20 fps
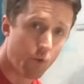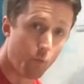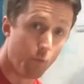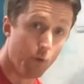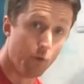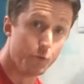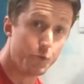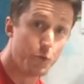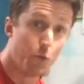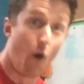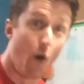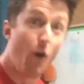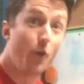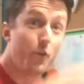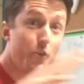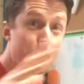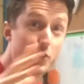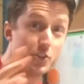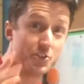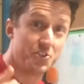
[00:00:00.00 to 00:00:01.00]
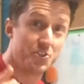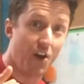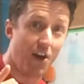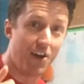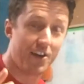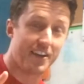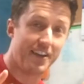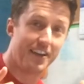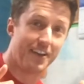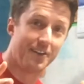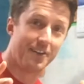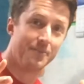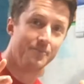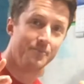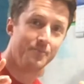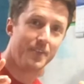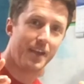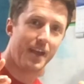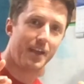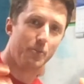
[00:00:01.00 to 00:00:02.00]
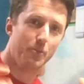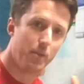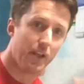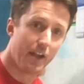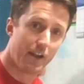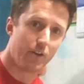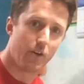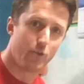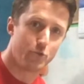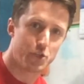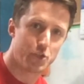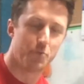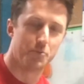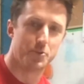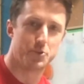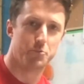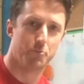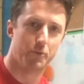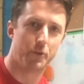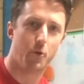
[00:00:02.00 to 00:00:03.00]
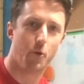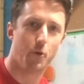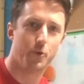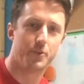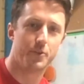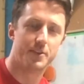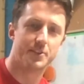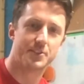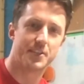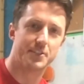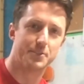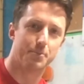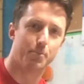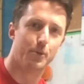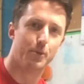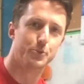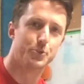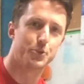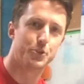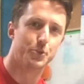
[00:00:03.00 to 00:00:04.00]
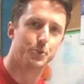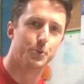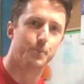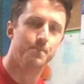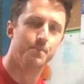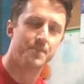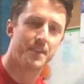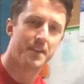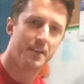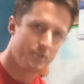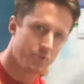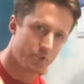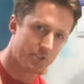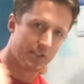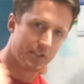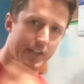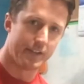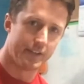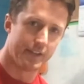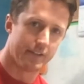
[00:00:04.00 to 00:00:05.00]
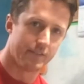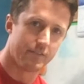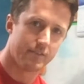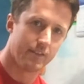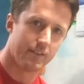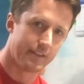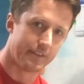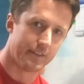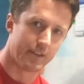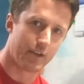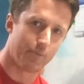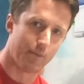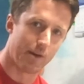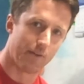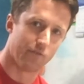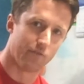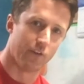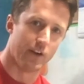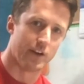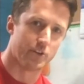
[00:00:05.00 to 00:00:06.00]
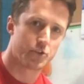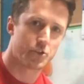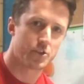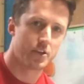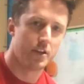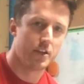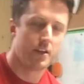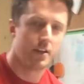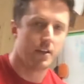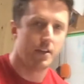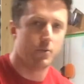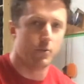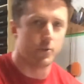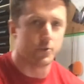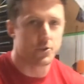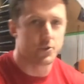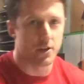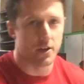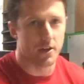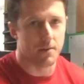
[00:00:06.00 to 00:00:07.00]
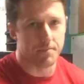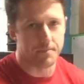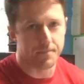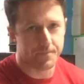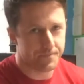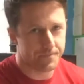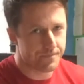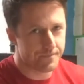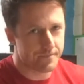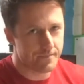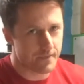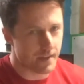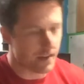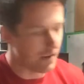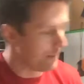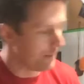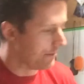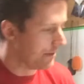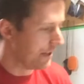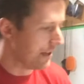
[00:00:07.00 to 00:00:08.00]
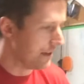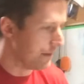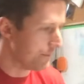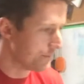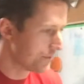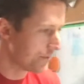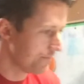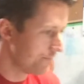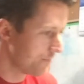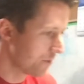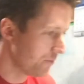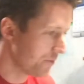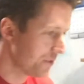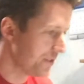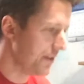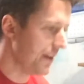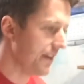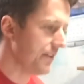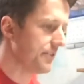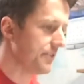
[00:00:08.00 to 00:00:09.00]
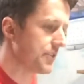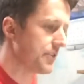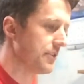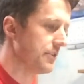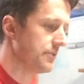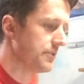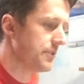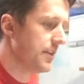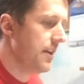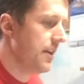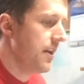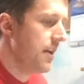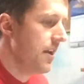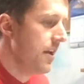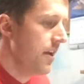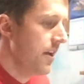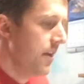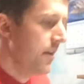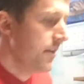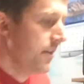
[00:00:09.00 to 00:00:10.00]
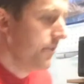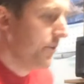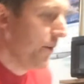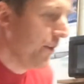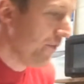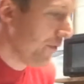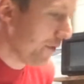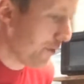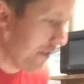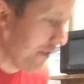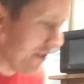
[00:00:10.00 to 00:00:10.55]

we'll do all the good talking and then be like, oh shit, we should record this, as opposed to just letting it come out fresh, which maybe that helps. So we'll see how this goes. Ready for the